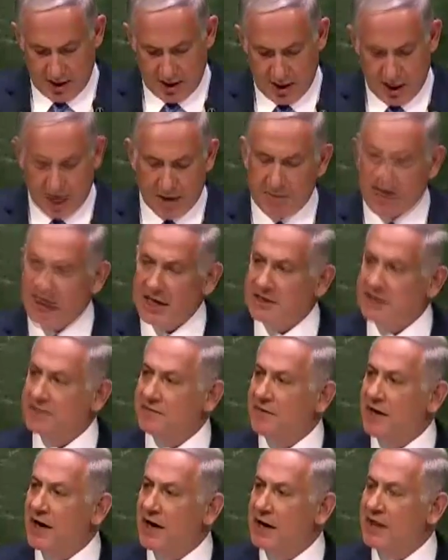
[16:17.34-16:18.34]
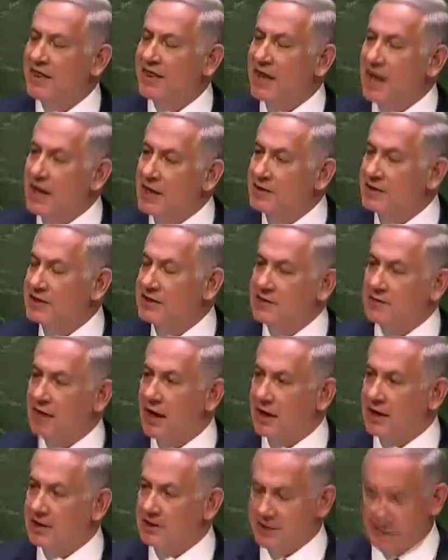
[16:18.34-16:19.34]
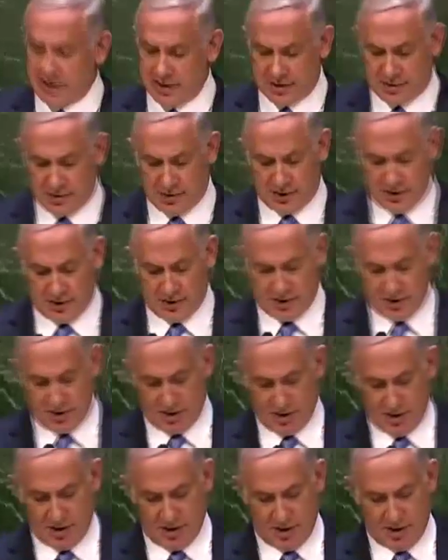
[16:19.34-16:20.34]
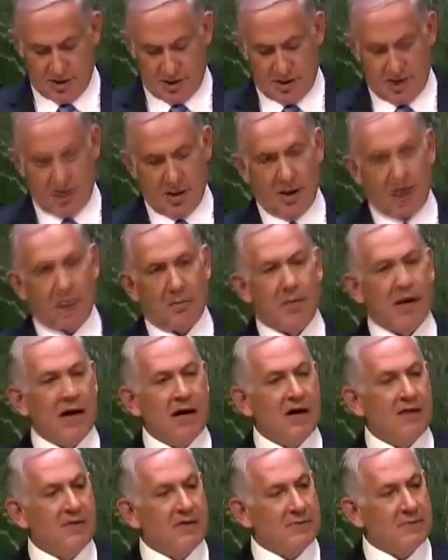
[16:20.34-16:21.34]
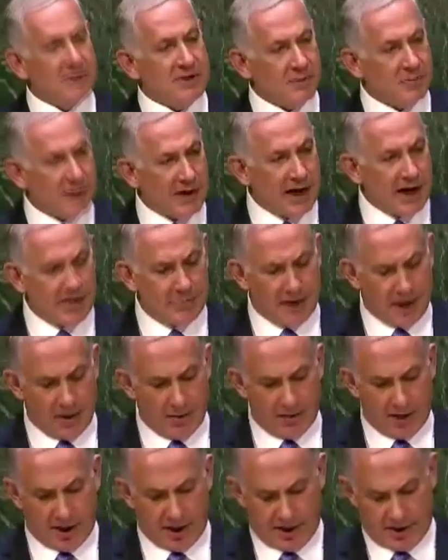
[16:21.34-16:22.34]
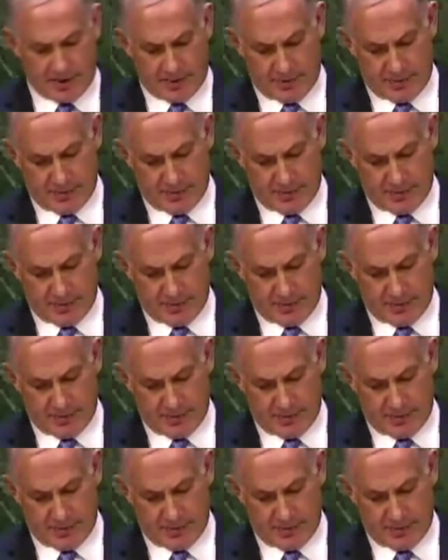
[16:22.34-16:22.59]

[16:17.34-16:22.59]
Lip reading: Hamas fired thousands of rockets at Israel, many of them supplied by Iran.